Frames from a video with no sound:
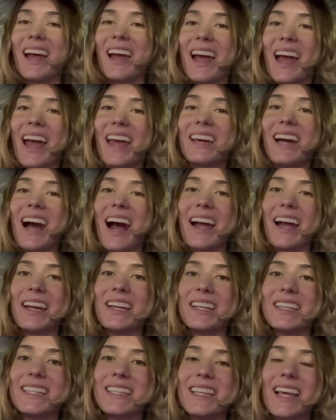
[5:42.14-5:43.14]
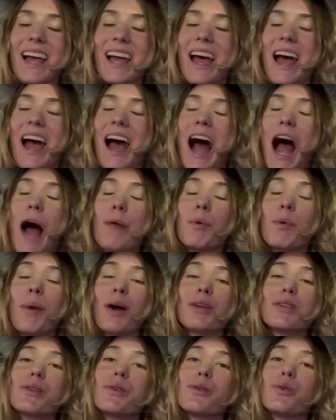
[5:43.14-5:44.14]
Hey guys, I'm
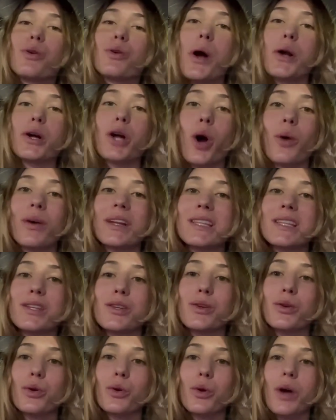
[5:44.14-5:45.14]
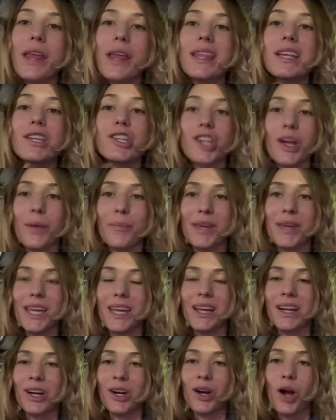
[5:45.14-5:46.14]
about to go into the gym
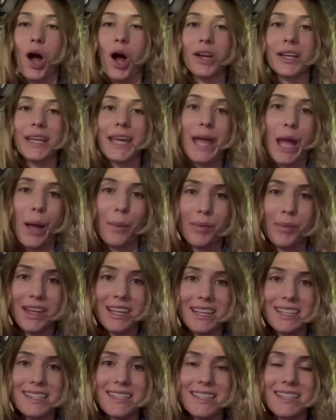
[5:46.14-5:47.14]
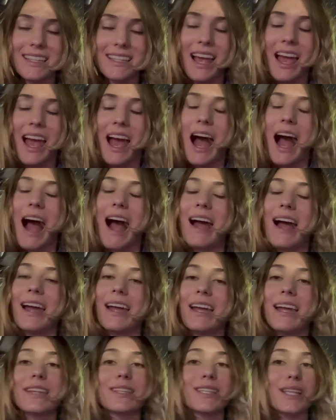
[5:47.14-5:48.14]
here on campus.
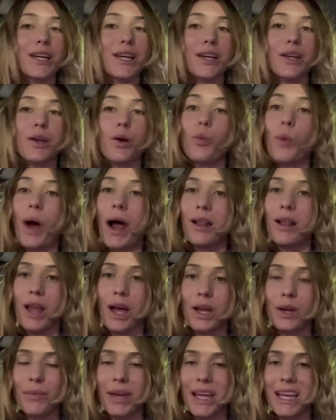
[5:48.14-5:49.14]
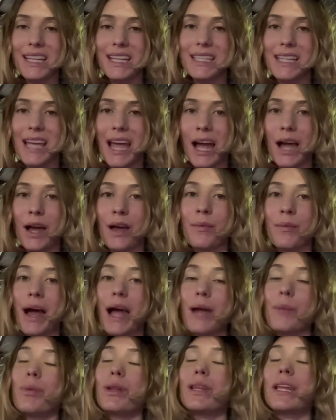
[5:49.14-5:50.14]
I did well on my exam.
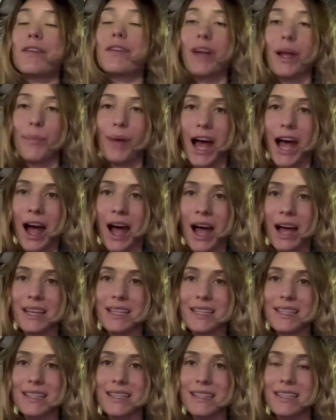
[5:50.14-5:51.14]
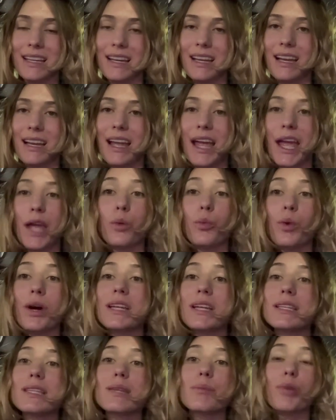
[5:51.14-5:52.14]
I believe I passed. It
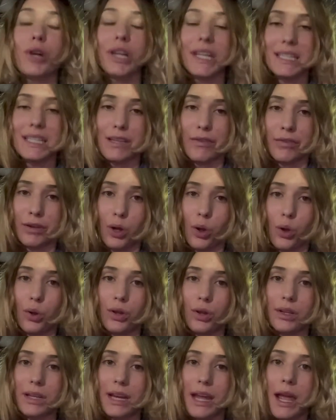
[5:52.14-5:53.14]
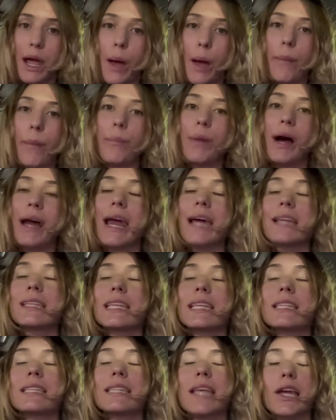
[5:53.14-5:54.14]
was pretty difficult but I
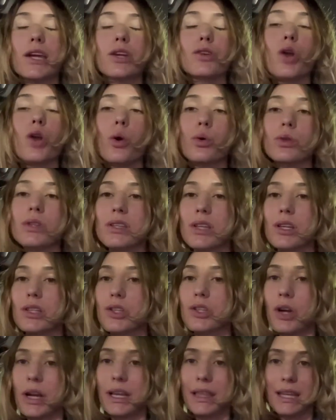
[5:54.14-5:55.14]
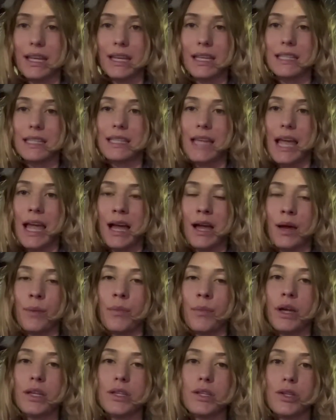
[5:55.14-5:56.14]
did take notes during the
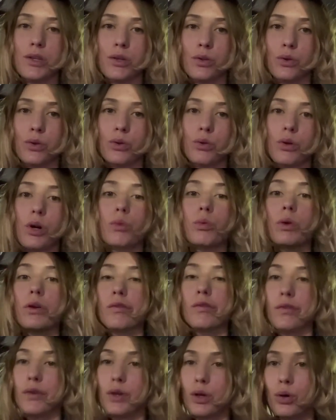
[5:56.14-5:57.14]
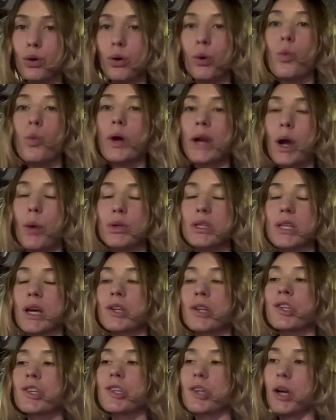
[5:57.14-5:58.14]
exam to review what I was
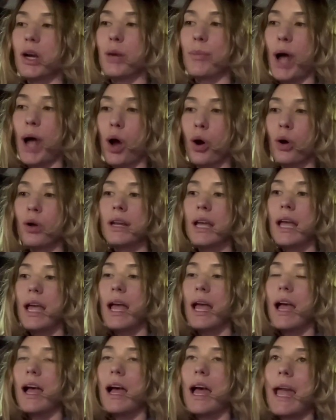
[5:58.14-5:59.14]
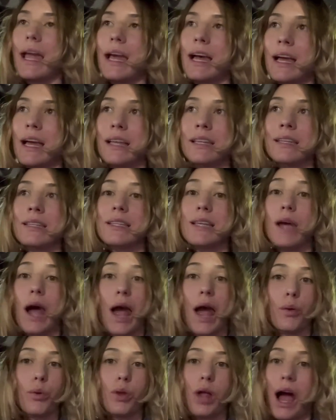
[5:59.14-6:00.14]
unsure about and
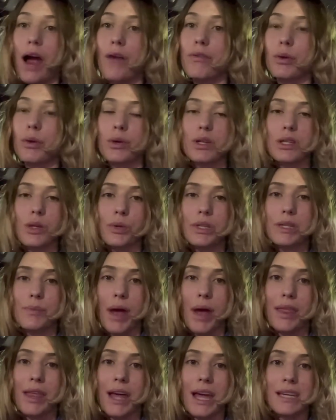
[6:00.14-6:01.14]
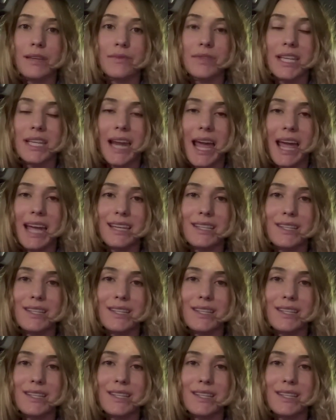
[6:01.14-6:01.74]
I will have the results by the end of today.